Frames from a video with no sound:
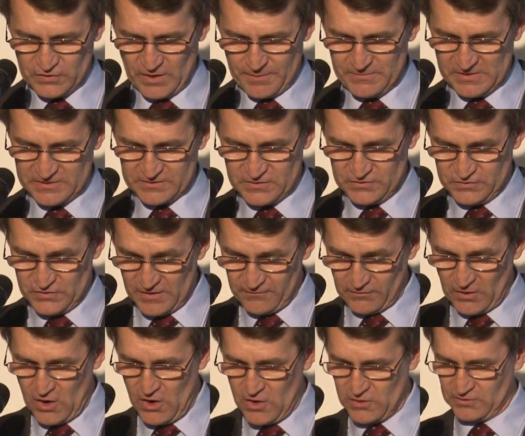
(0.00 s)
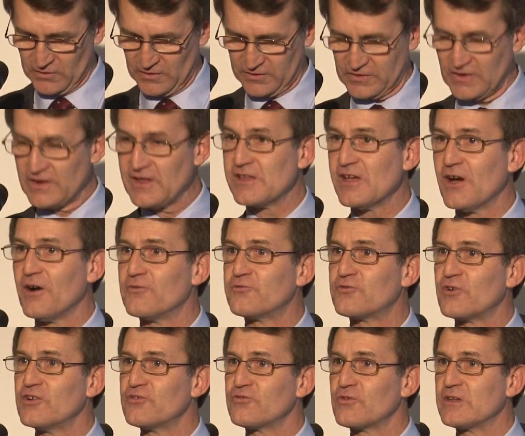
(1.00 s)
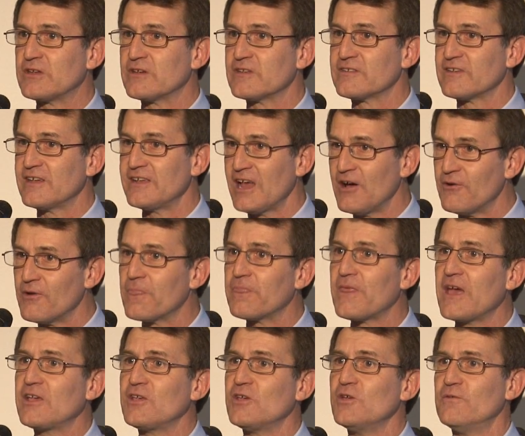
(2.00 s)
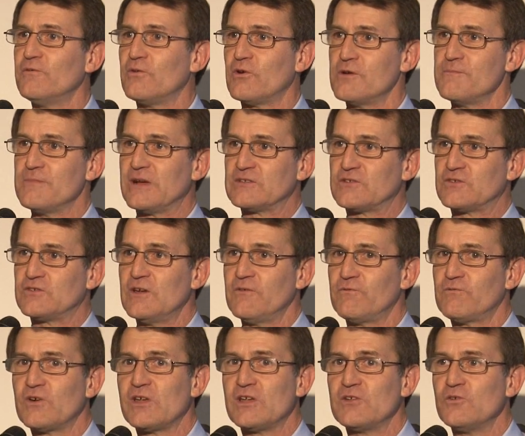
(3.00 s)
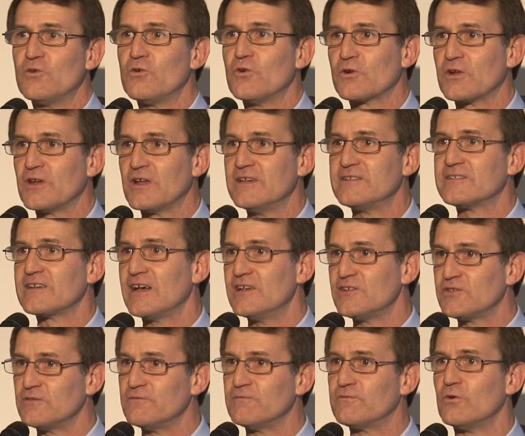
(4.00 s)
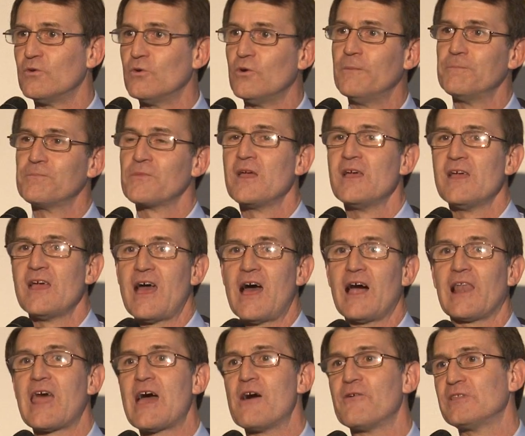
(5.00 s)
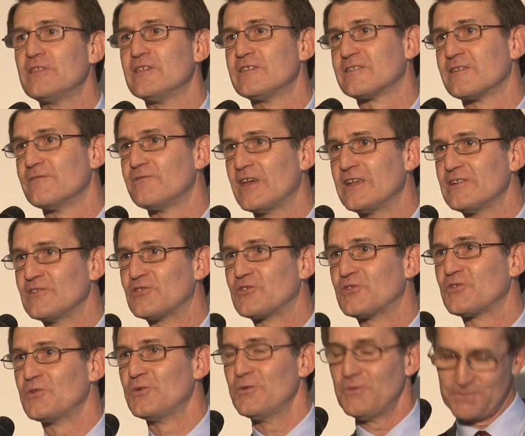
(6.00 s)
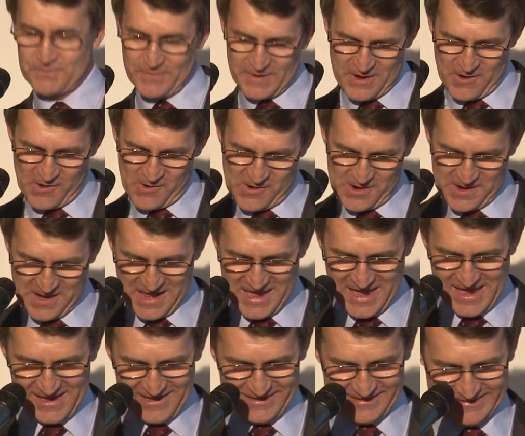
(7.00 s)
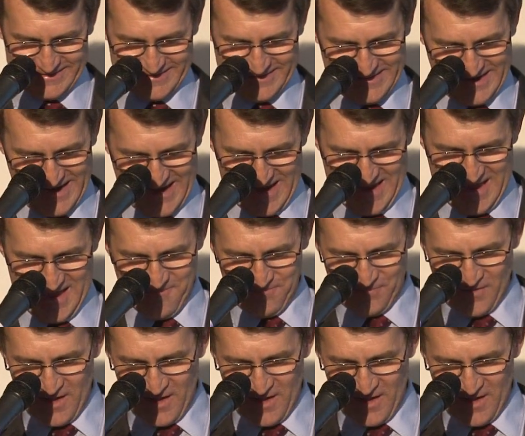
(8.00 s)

Mr. Jeff Hogg, the CEO of Treasury Casino, and thank you very much, Jeffrey, and your organisation for allowing this event to be on here today.